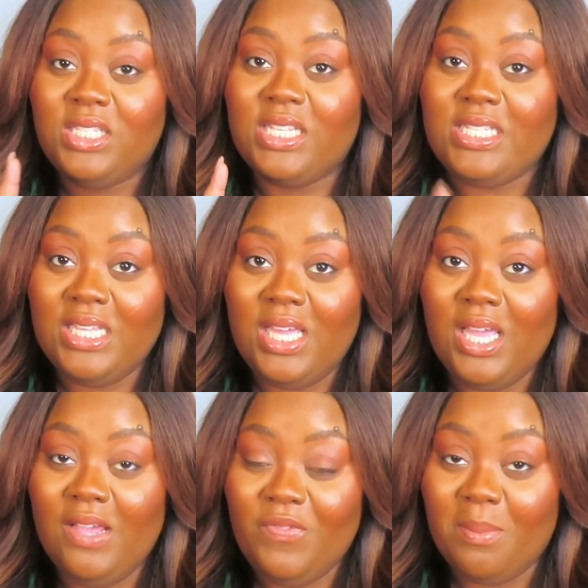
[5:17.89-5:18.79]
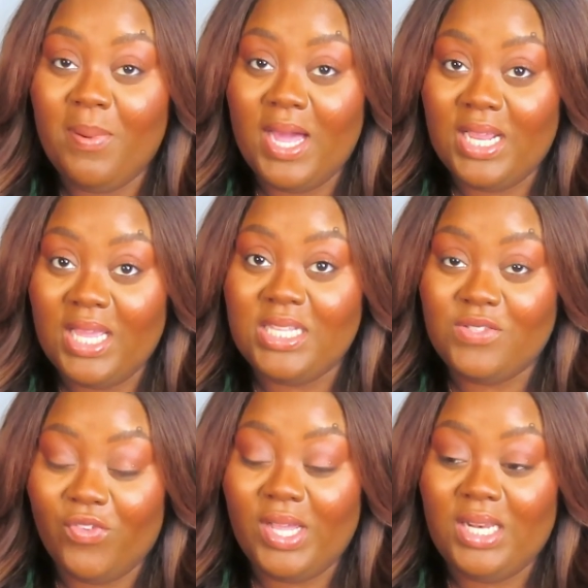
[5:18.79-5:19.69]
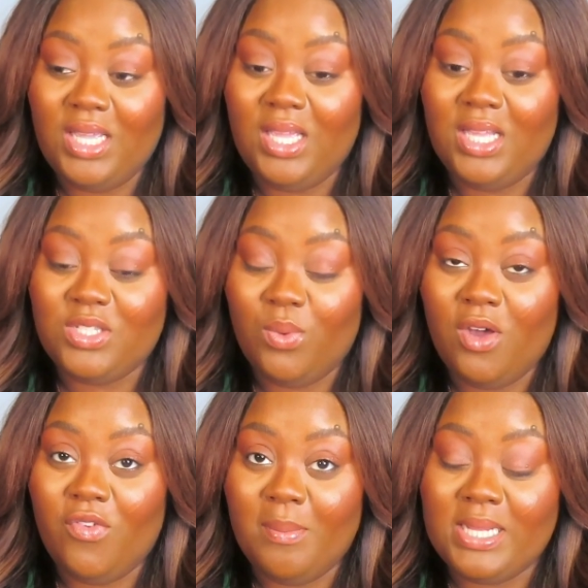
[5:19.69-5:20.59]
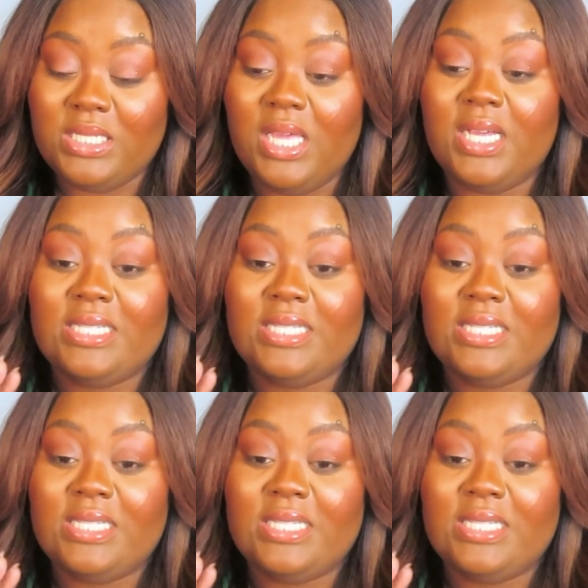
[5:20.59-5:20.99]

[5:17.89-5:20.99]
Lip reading: to see if the product is friendly as well for my skin,